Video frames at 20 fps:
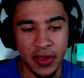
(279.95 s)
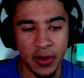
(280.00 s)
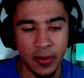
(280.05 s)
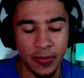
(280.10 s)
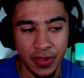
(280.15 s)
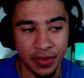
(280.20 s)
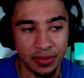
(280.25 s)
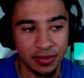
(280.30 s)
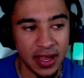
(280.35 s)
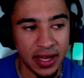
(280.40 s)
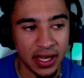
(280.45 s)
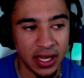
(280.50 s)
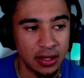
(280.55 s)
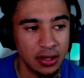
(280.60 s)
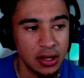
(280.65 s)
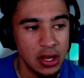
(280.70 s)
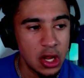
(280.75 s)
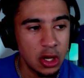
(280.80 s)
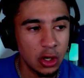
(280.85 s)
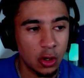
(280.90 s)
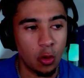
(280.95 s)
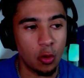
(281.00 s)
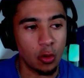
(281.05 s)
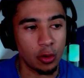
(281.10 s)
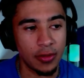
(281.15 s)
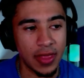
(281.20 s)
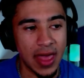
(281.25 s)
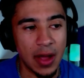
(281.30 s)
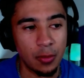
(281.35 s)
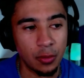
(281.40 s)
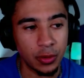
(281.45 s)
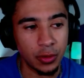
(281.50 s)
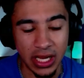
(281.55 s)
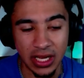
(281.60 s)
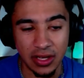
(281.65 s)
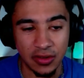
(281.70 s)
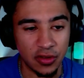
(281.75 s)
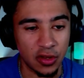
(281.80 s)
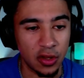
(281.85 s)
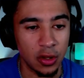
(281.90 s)
in the second quarter that we'll get
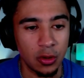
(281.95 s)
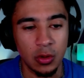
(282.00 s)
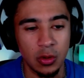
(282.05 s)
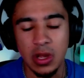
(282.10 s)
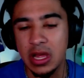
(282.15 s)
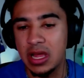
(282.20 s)
to.